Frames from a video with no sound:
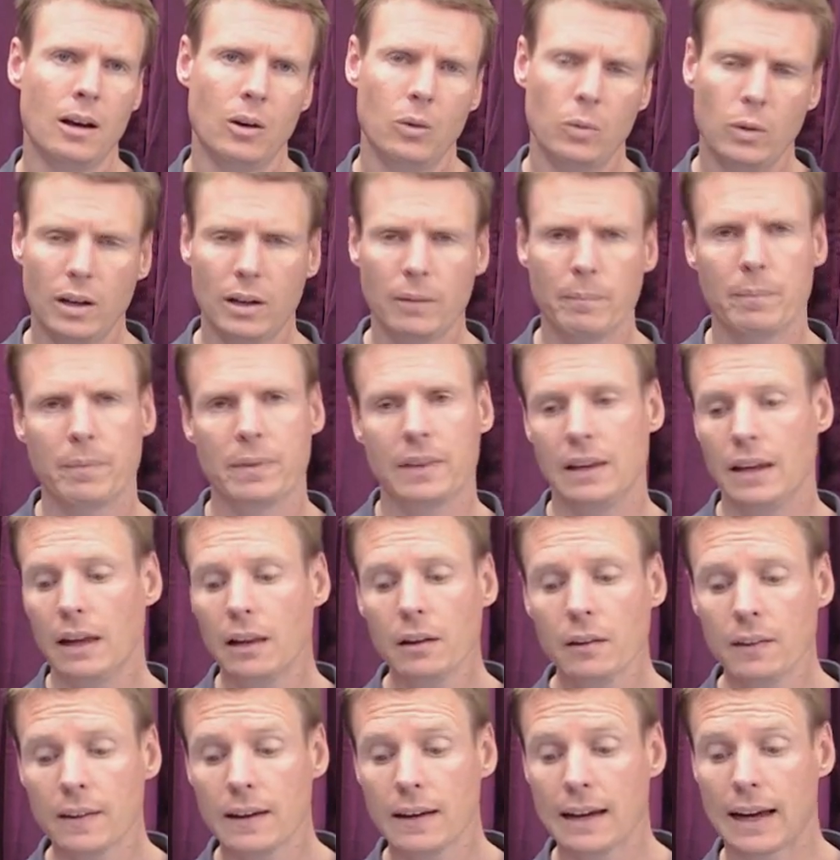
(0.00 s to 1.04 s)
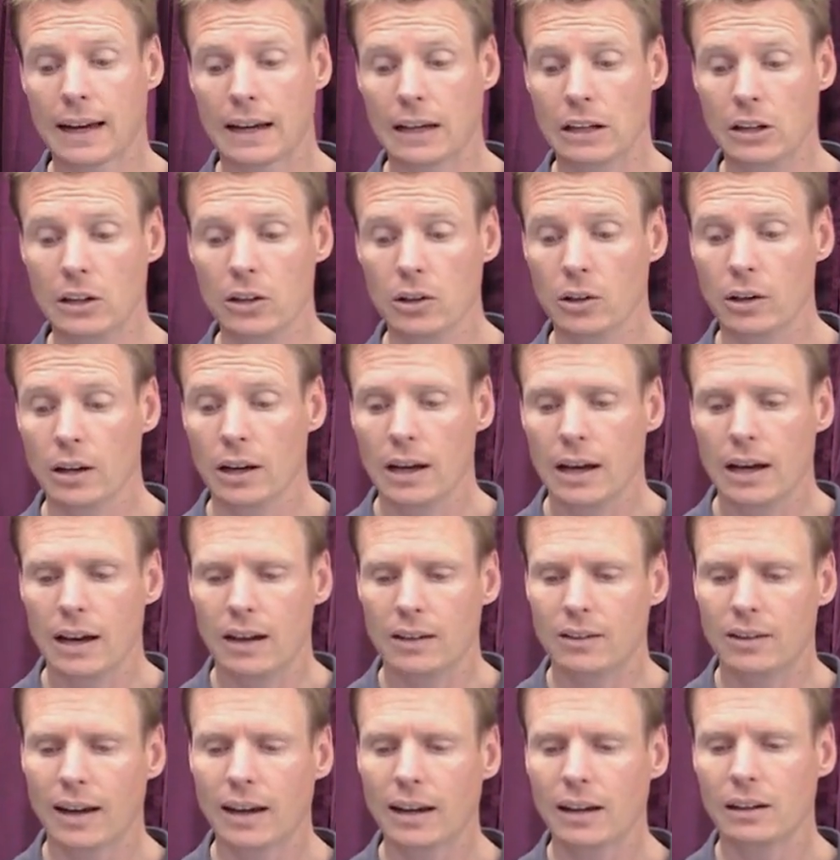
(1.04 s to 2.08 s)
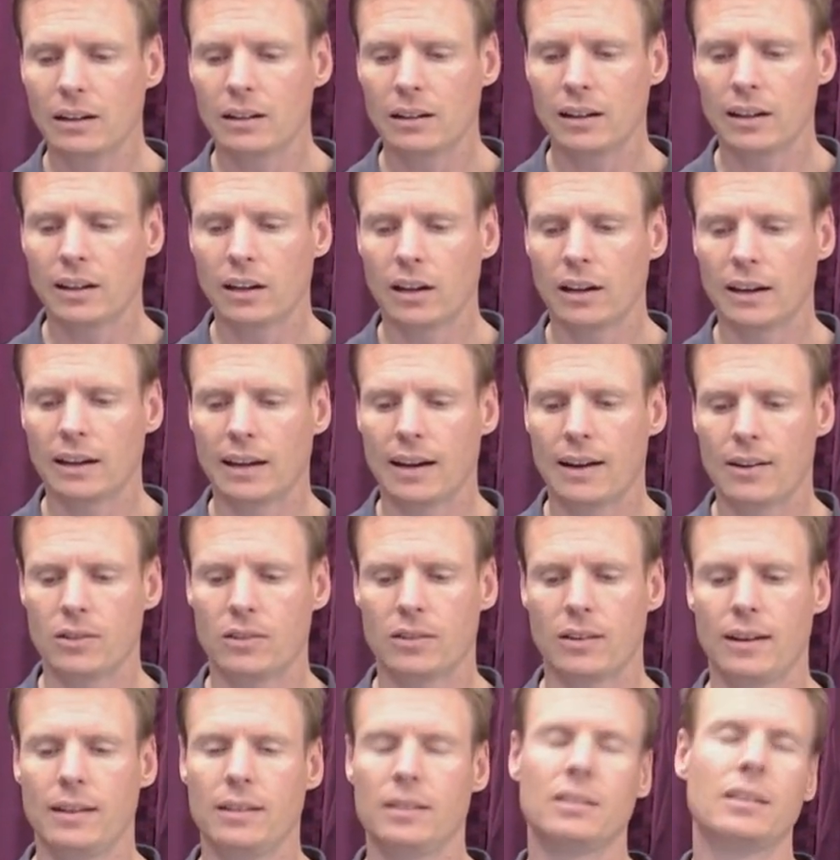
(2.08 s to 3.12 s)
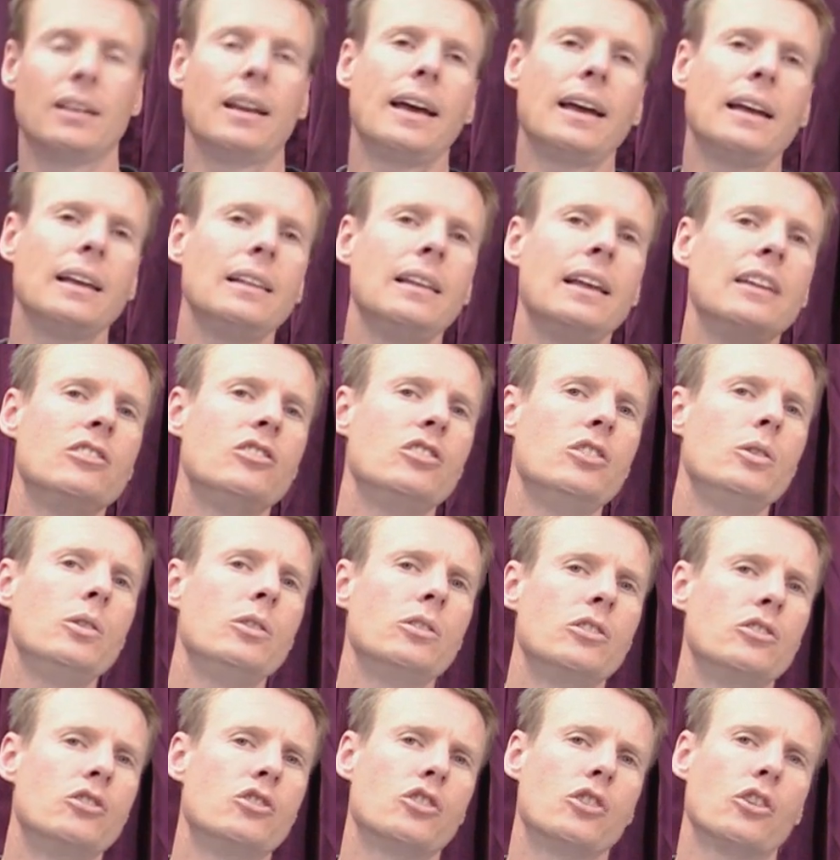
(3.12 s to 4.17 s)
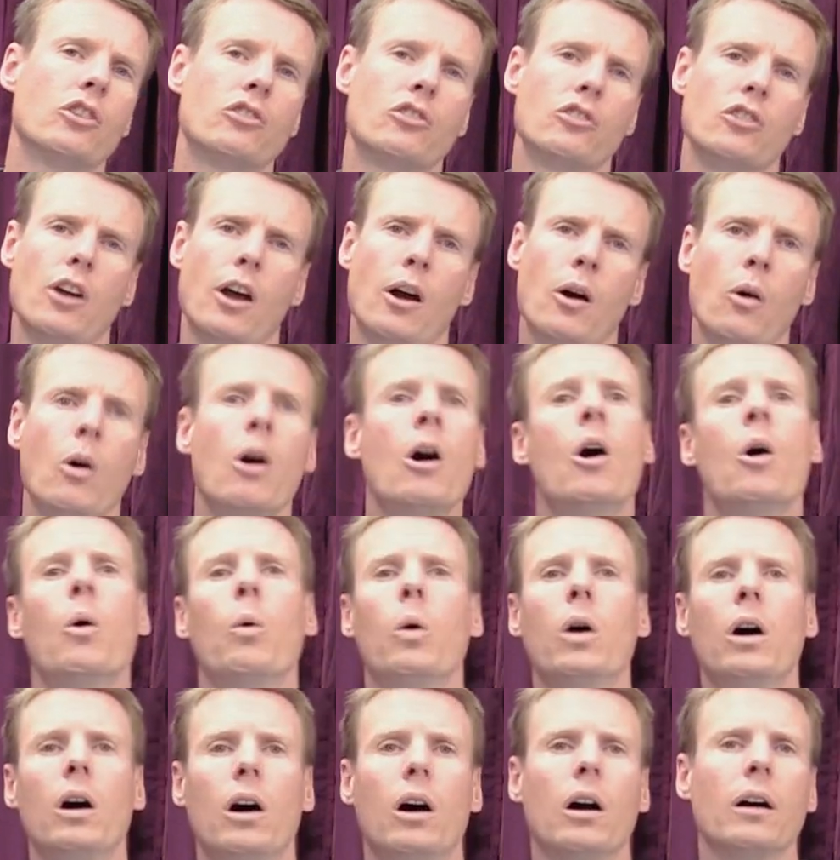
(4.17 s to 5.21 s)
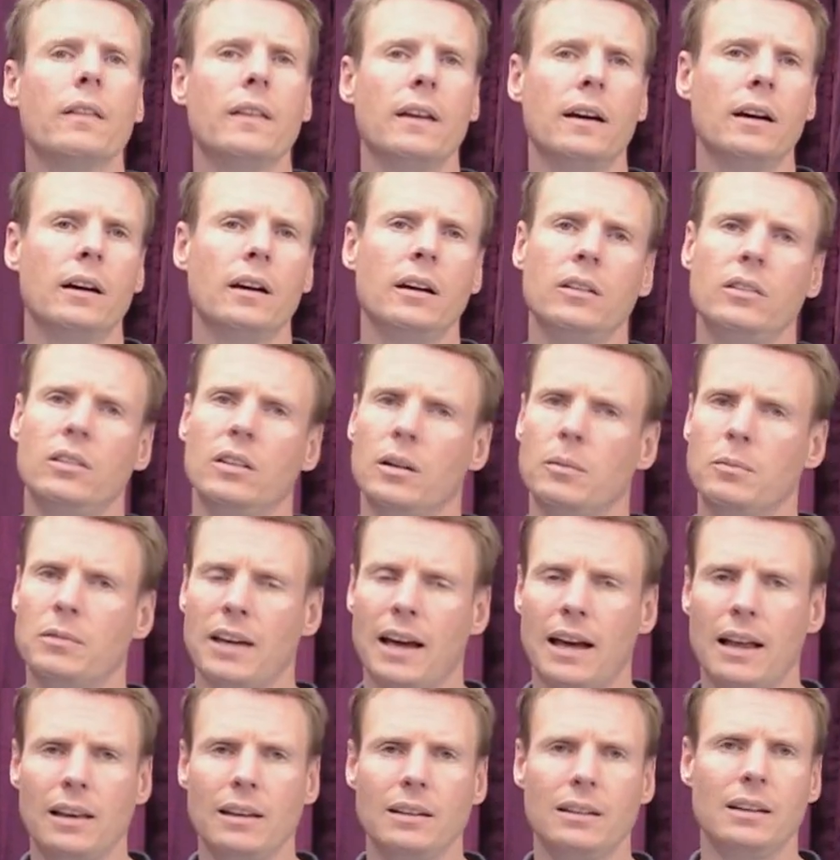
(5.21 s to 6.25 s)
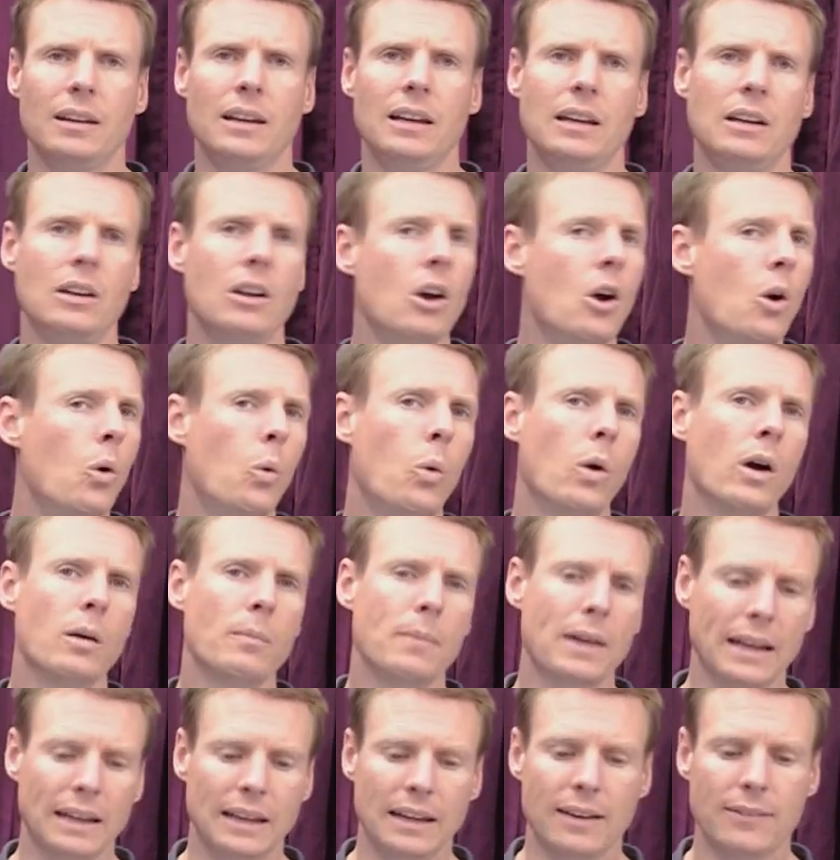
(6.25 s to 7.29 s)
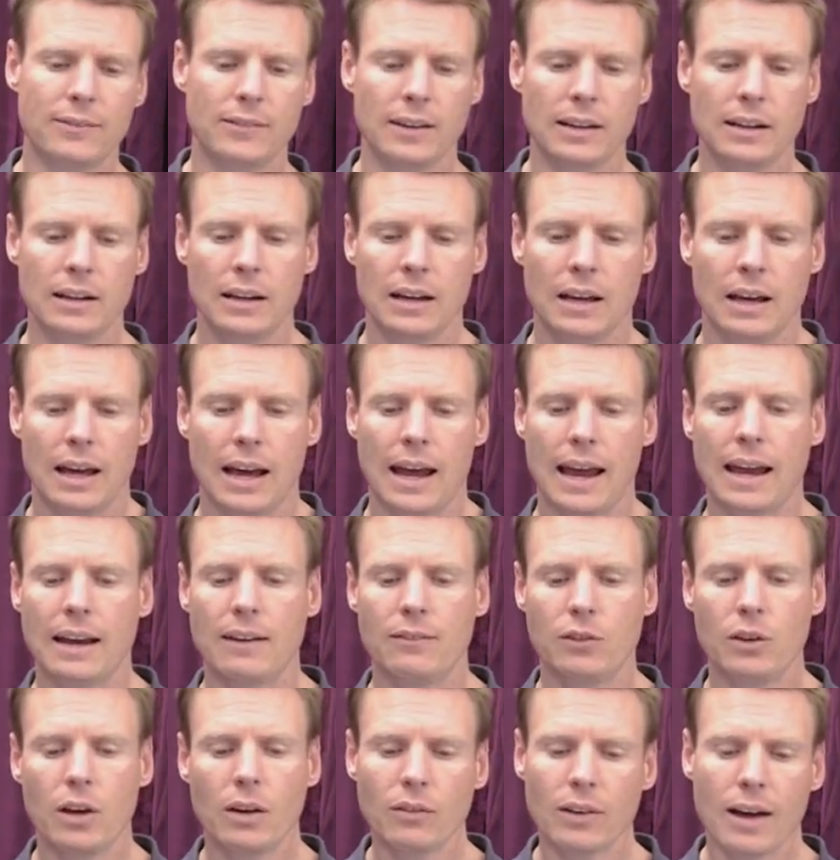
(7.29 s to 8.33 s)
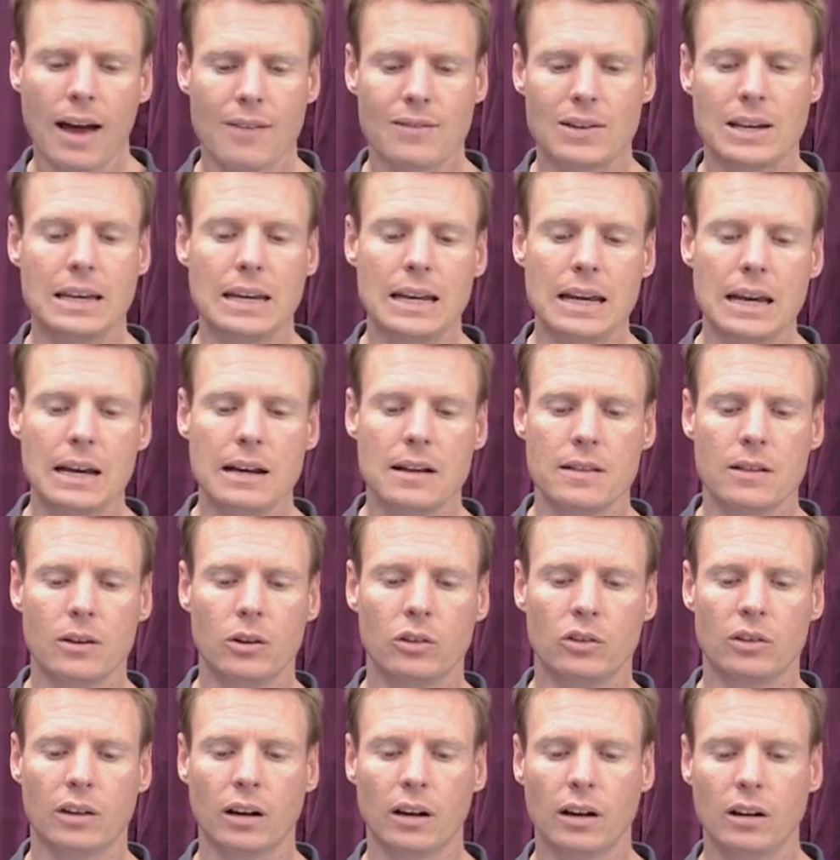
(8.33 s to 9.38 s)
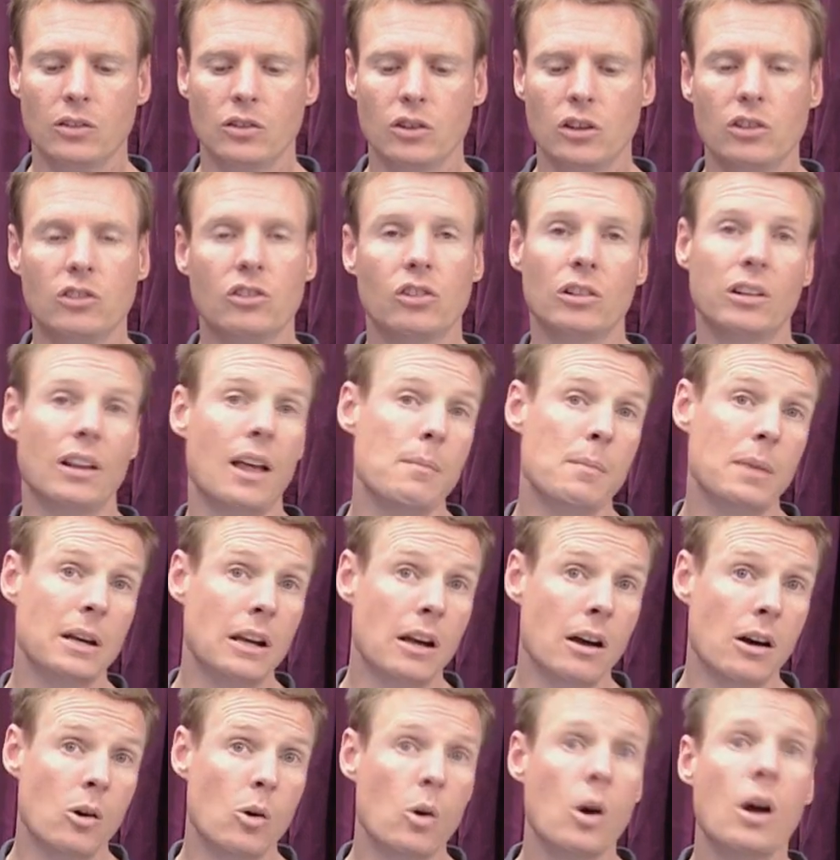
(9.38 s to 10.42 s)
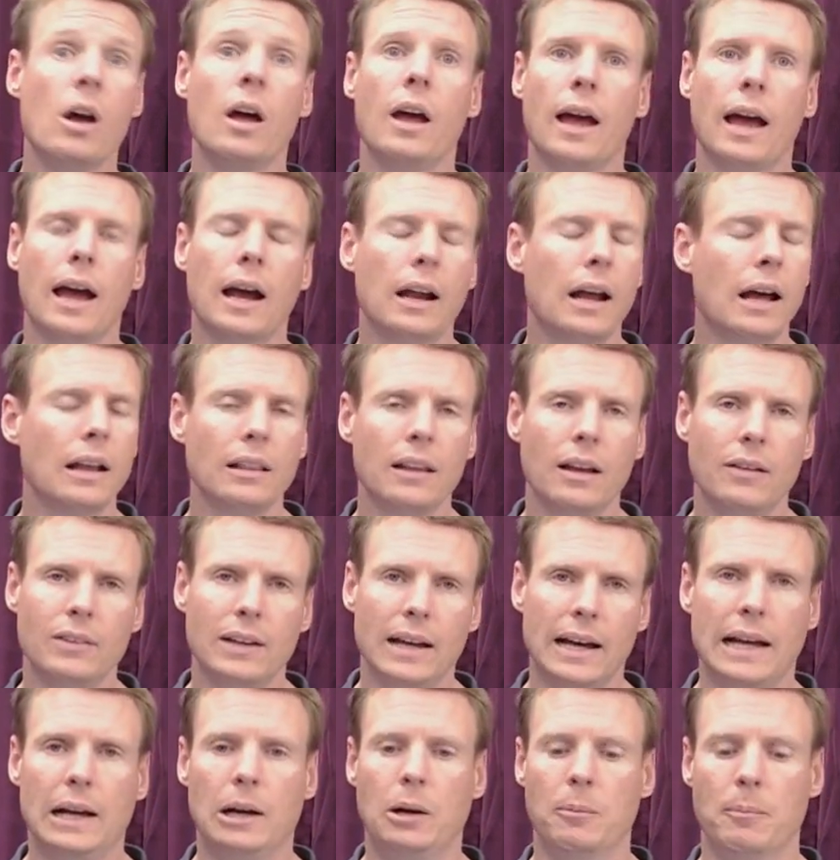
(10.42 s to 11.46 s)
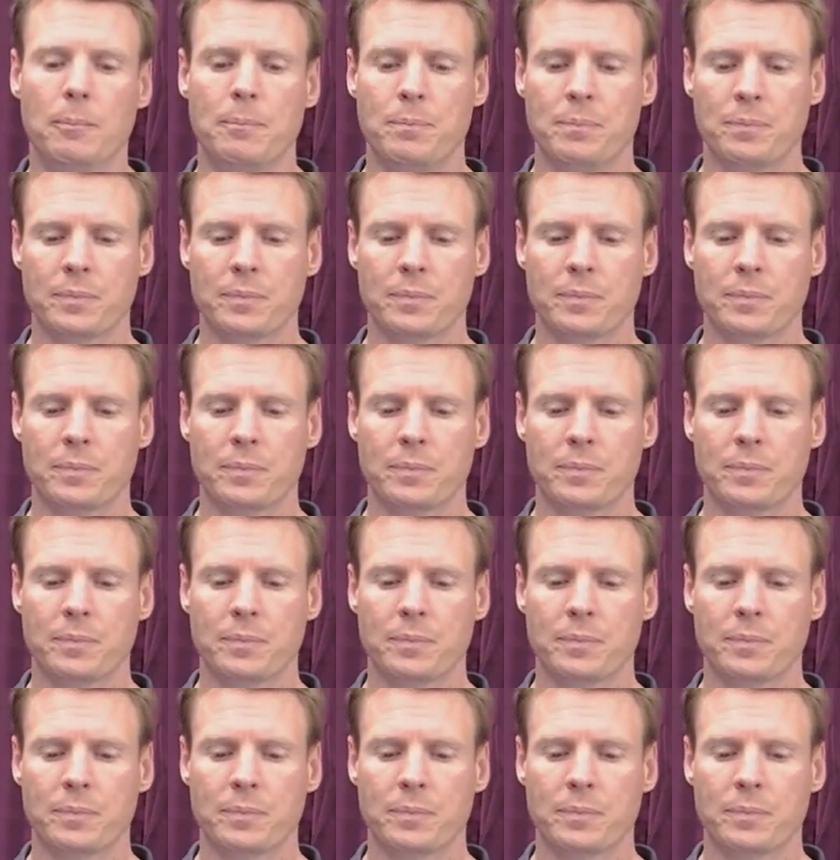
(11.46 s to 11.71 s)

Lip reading: Well, the other thing I can do is I can click on account settings and I can let you as a church know what are the areas that I'm talented in, where am I gifted, and if you ever have a need in those areas, you could just let me know and I'd love to help.